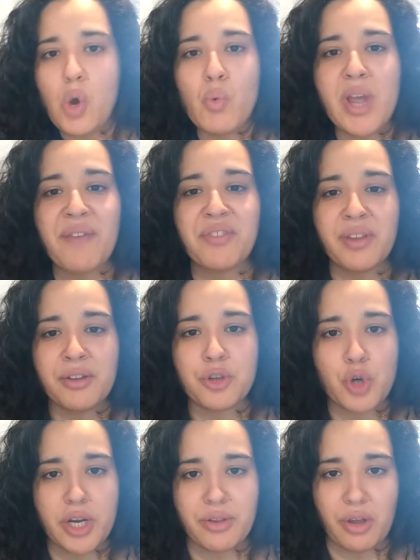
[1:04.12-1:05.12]
we have 6
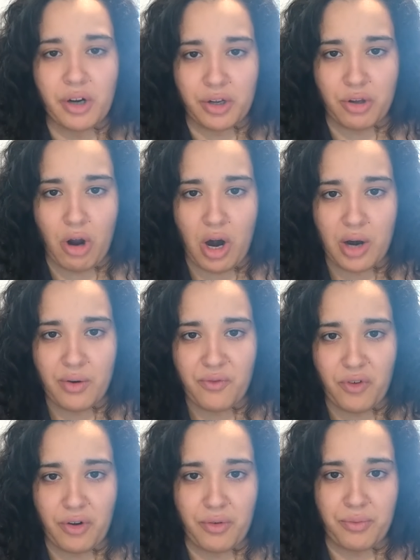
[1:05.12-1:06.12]
strings on a guitar.
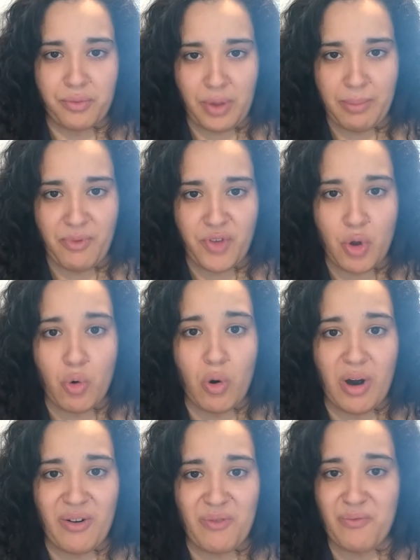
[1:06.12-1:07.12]
For some of you who
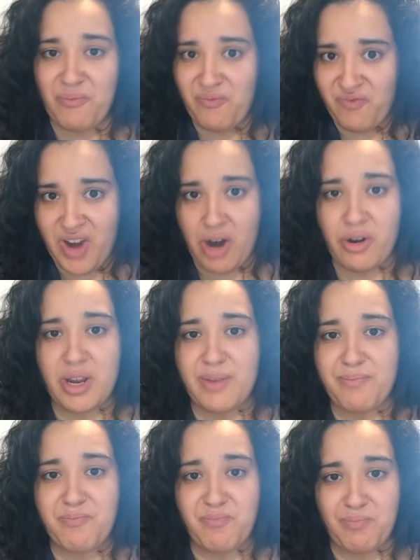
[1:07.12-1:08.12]
are
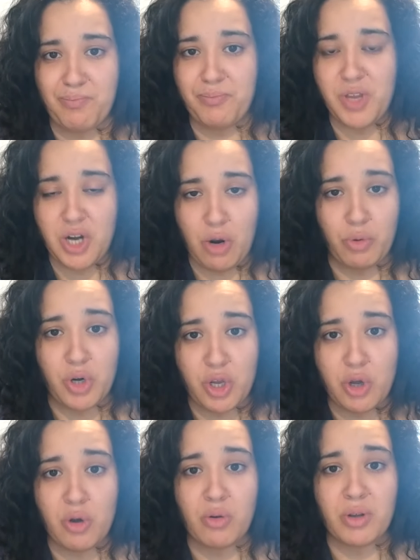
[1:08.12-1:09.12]
very,
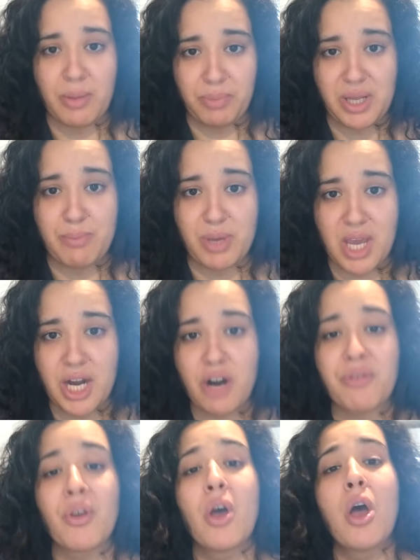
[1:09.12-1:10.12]
new, complete
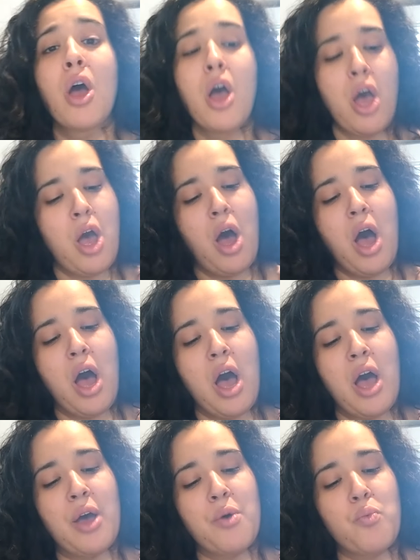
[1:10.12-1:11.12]
beginners,
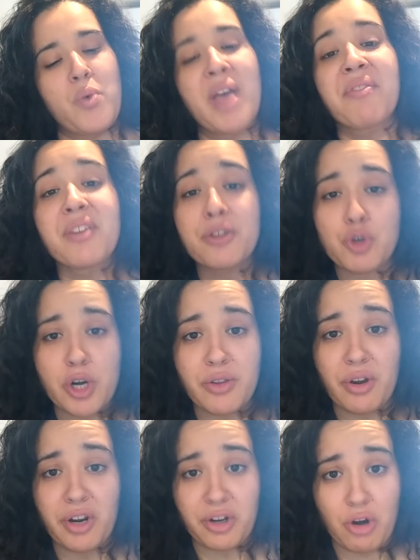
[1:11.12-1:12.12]
we have 6 strings
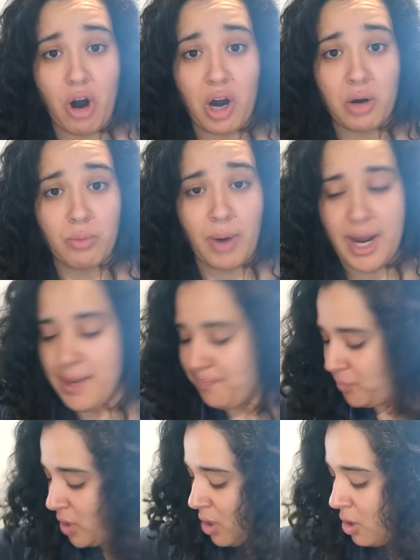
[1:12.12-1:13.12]
on a guitar, right?
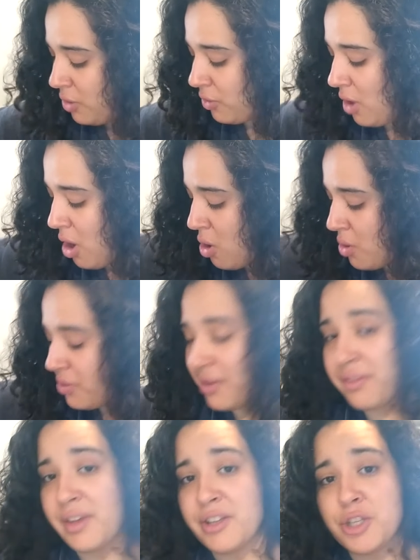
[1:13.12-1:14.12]
So the
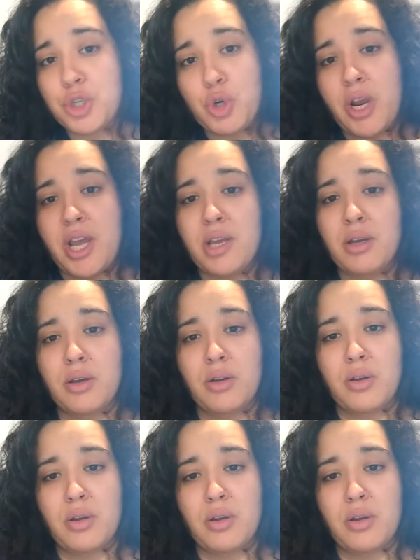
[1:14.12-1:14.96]
6th string